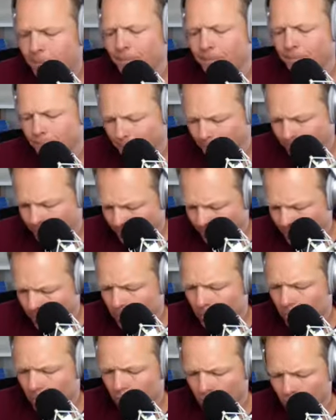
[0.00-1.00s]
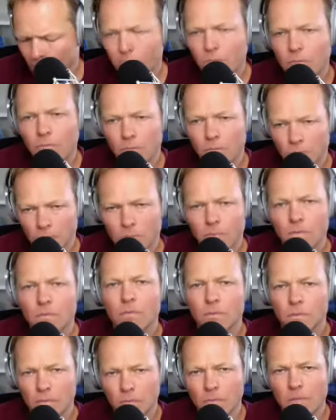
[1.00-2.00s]
when, when, at the end of the year is where
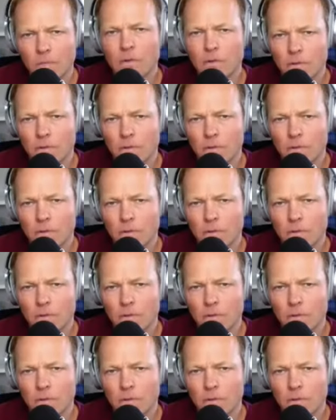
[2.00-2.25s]
you're at.